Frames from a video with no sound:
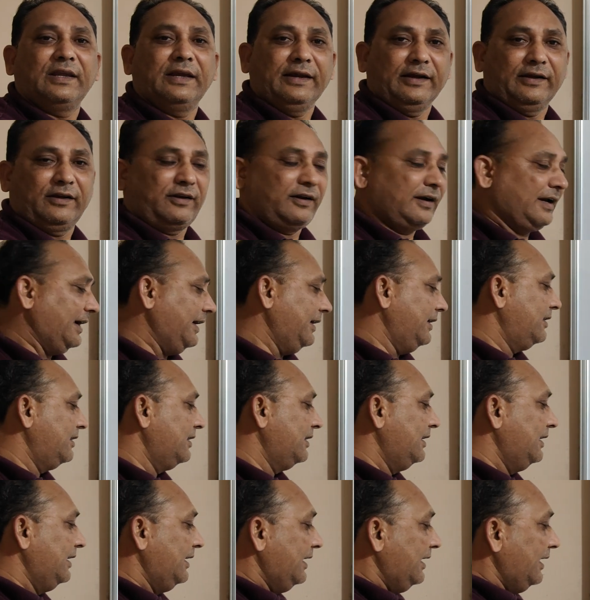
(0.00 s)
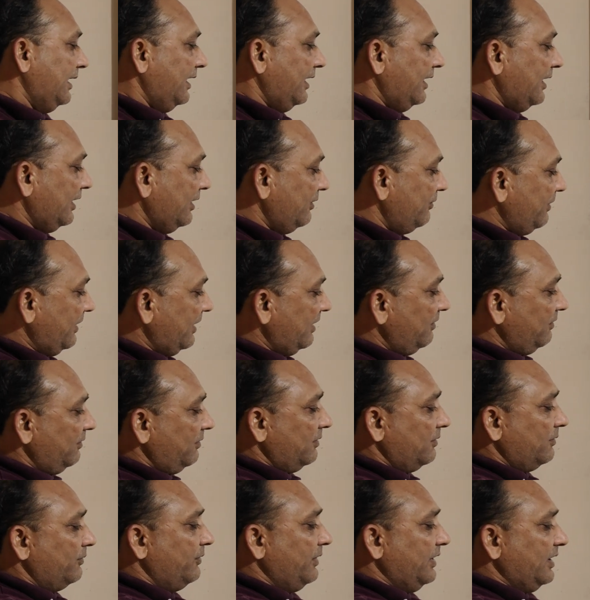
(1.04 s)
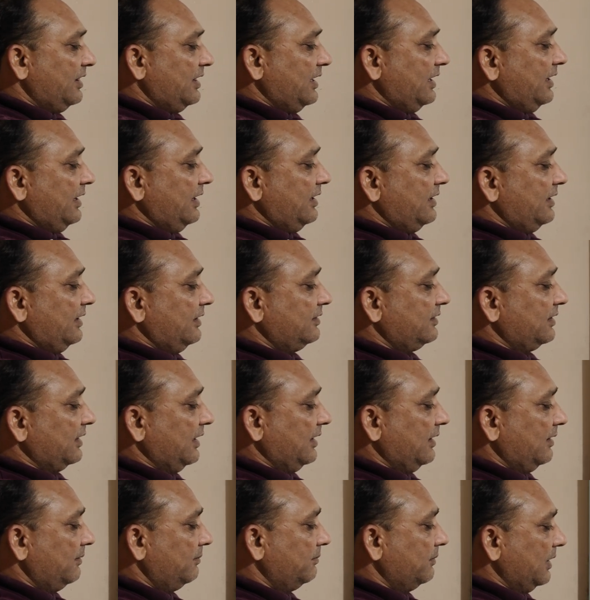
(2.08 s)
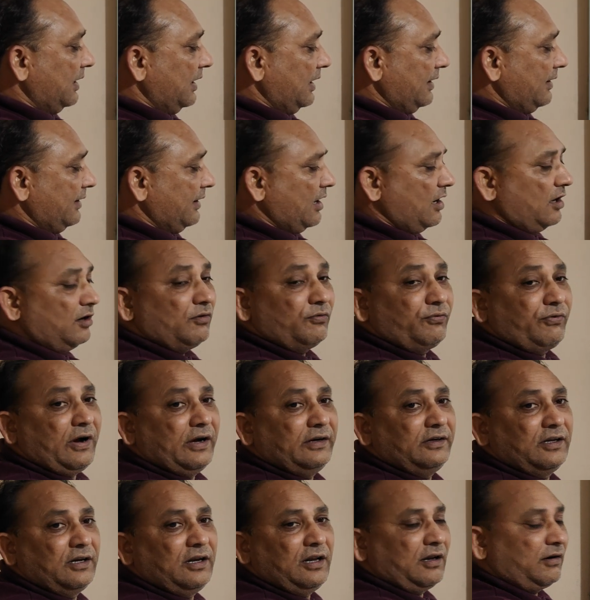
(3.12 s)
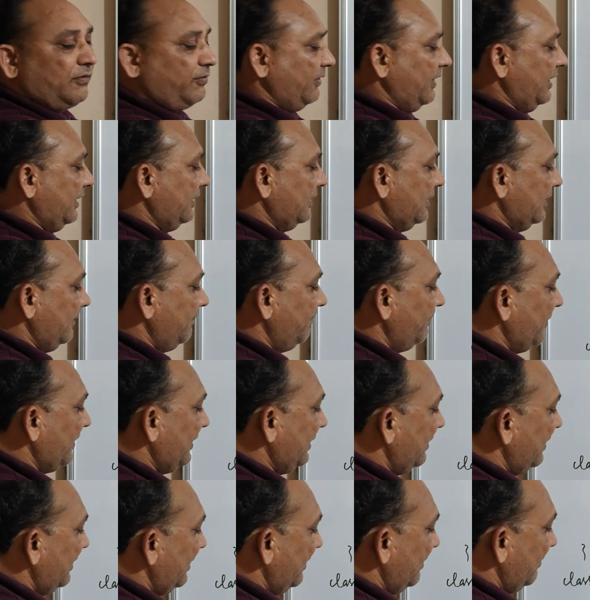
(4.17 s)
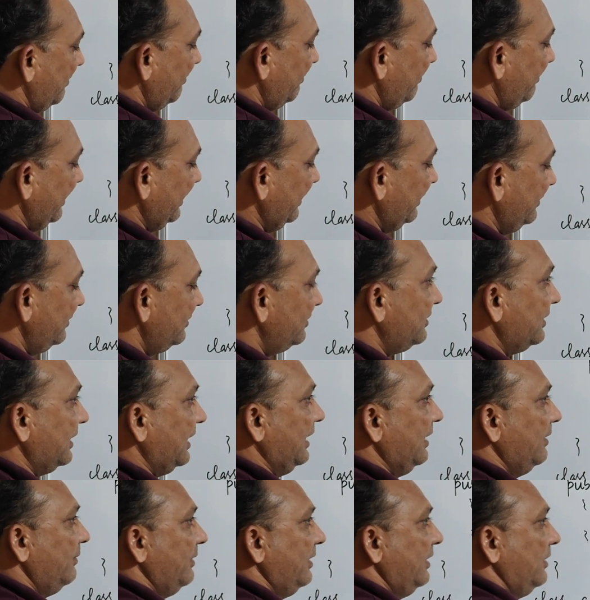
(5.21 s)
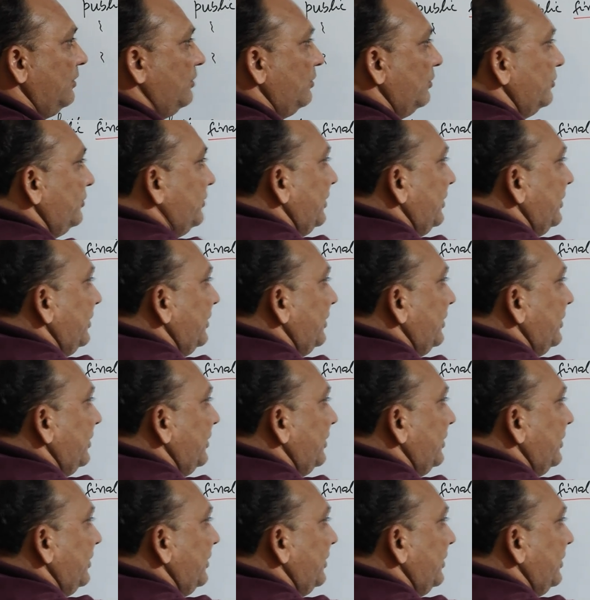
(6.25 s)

it, right? Even whether it is a non-final or final. Means, I mean to